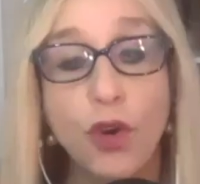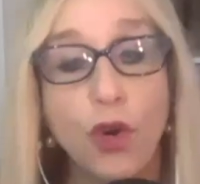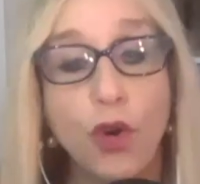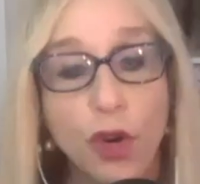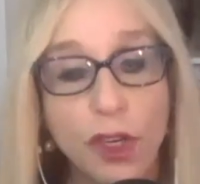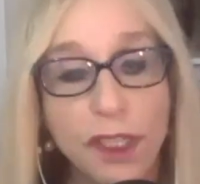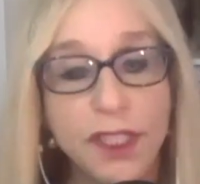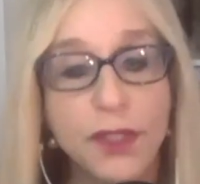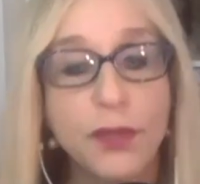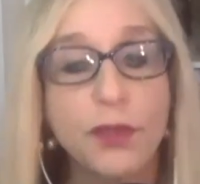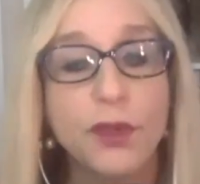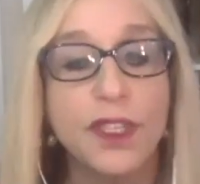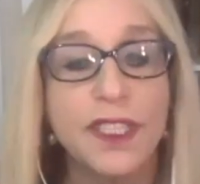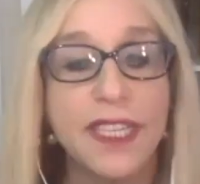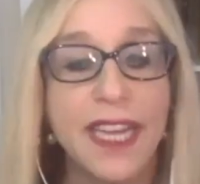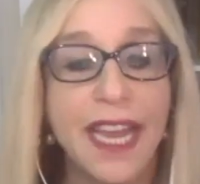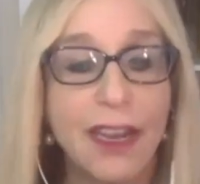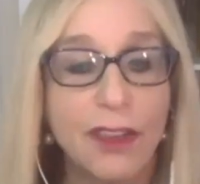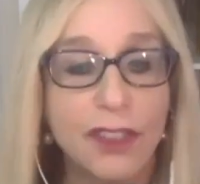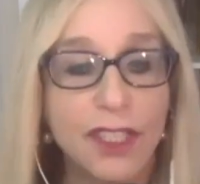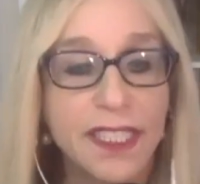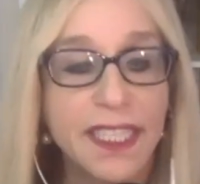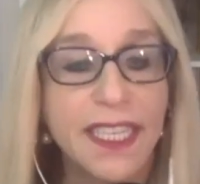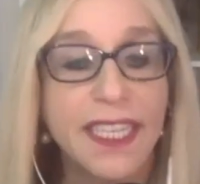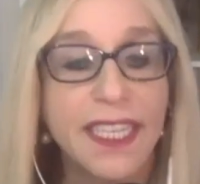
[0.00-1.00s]
course, we're
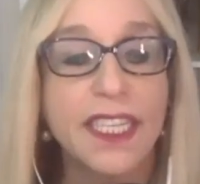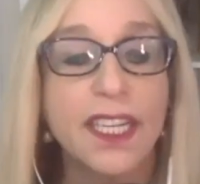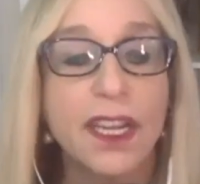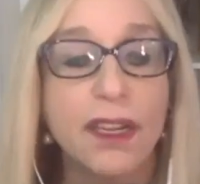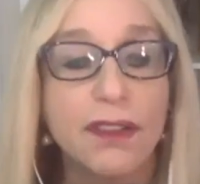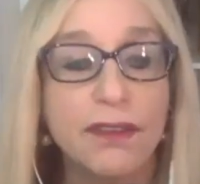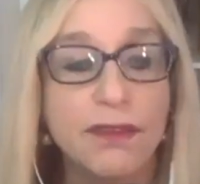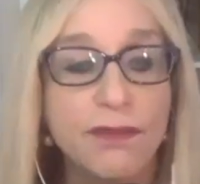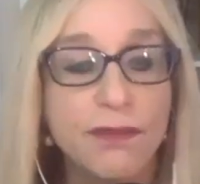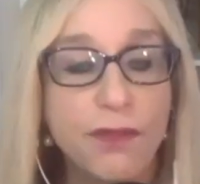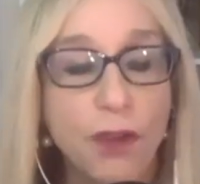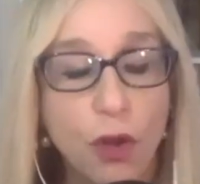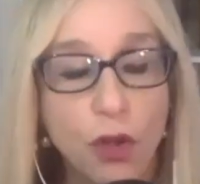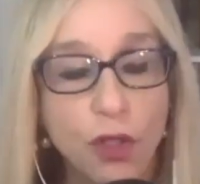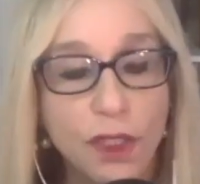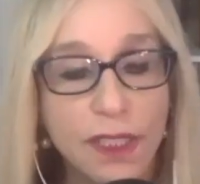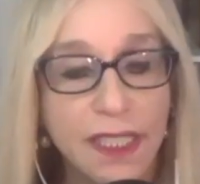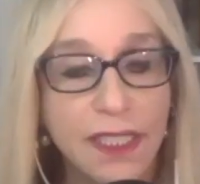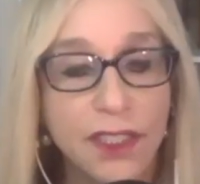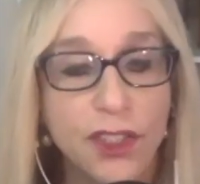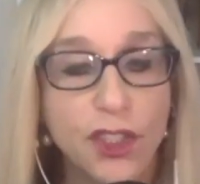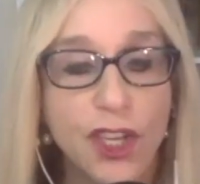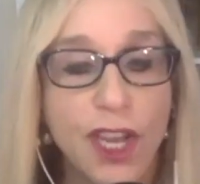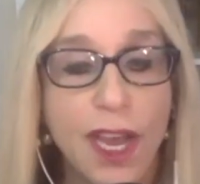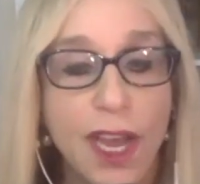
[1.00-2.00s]
now seeing an
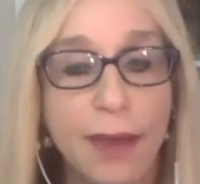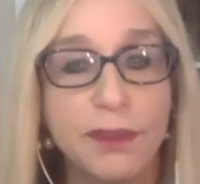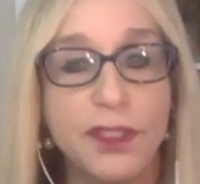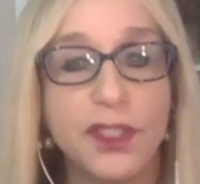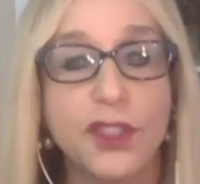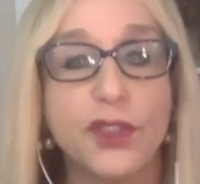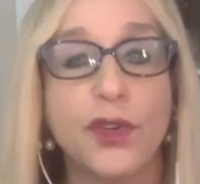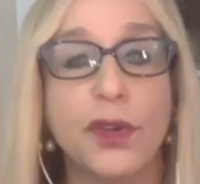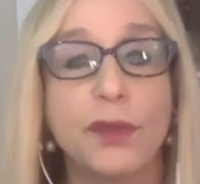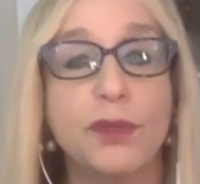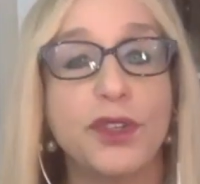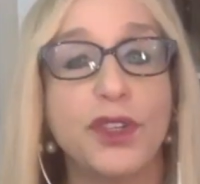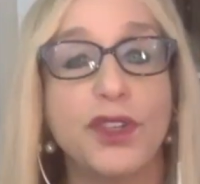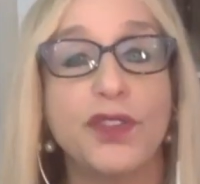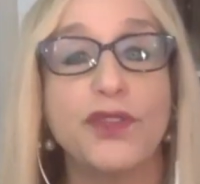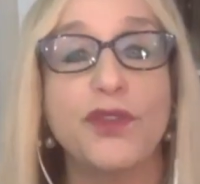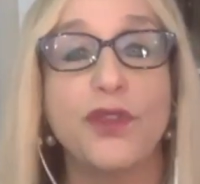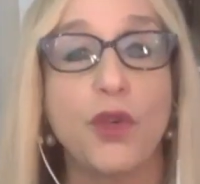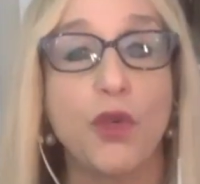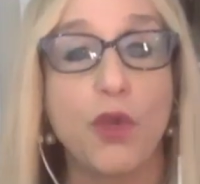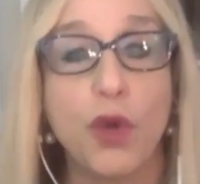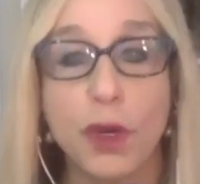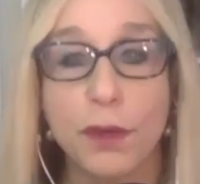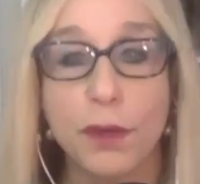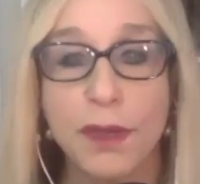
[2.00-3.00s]
unfolding job description
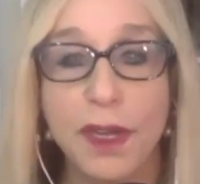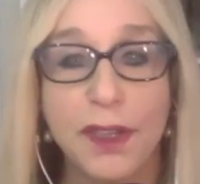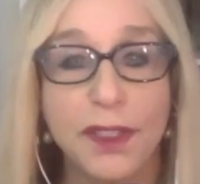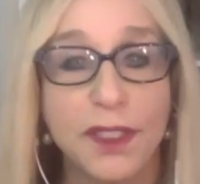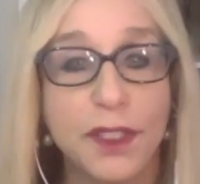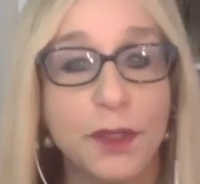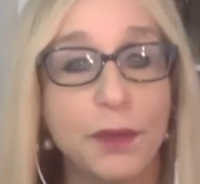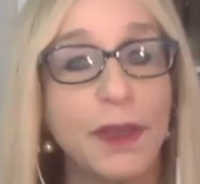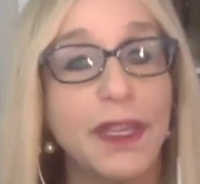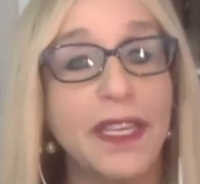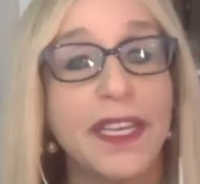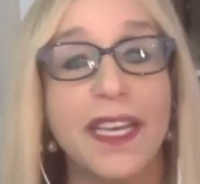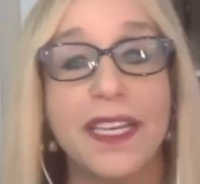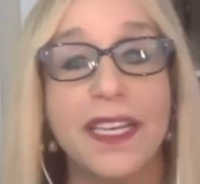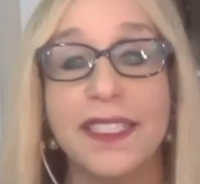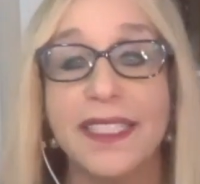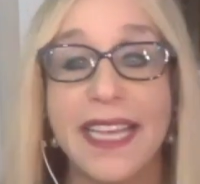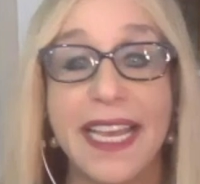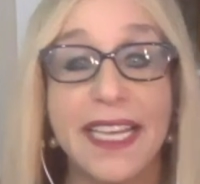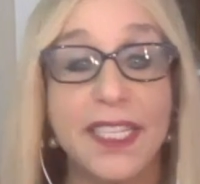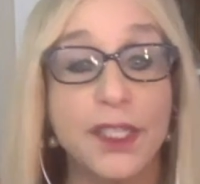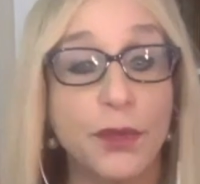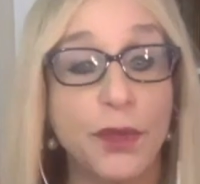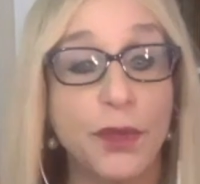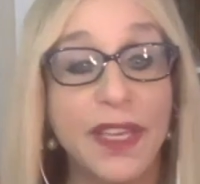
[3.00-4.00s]
for hormones because
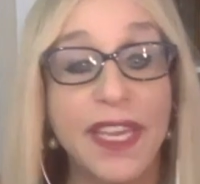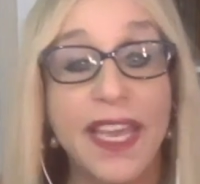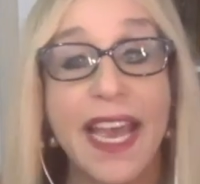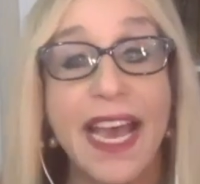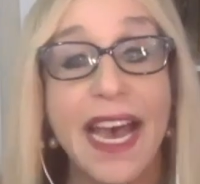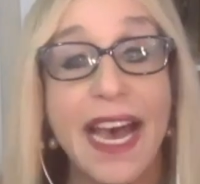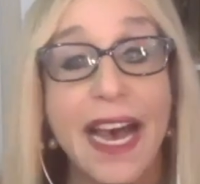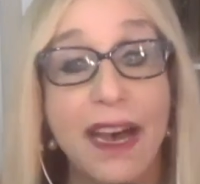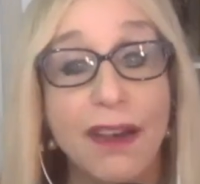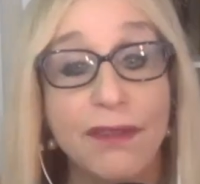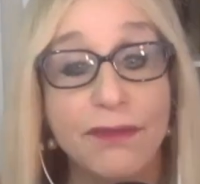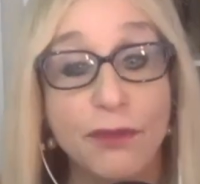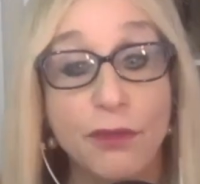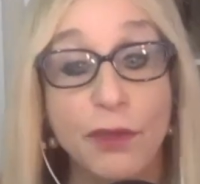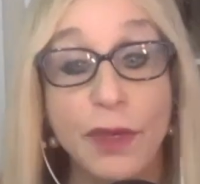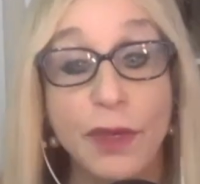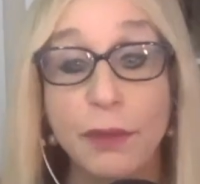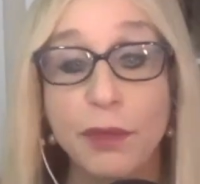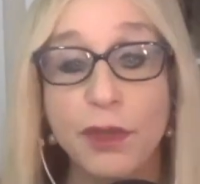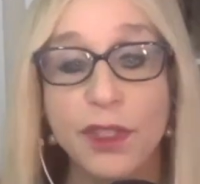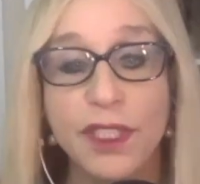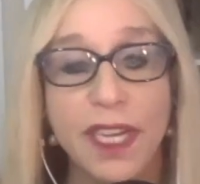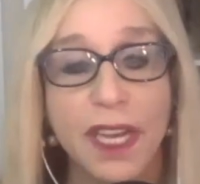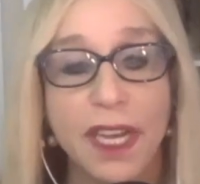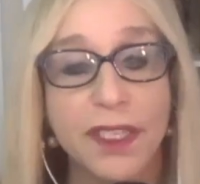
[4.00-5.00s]
as we have
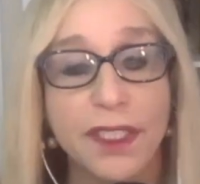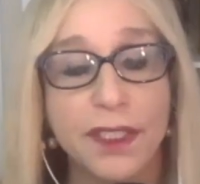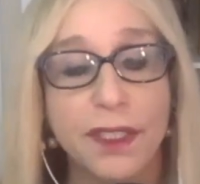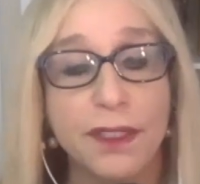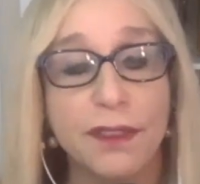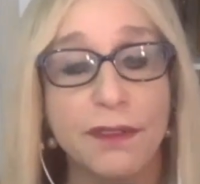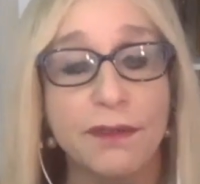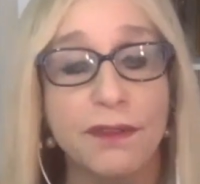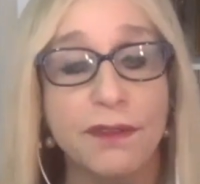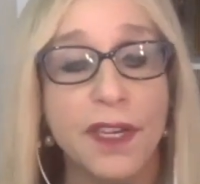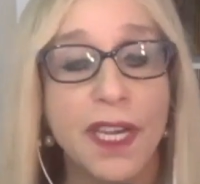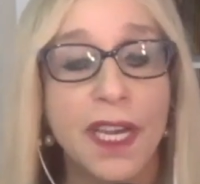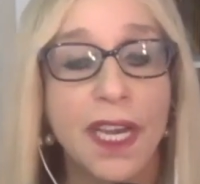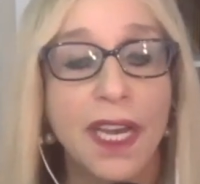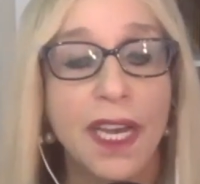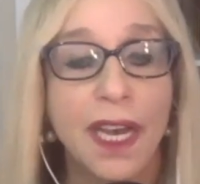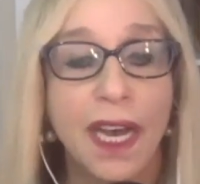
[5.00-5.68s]
reproductive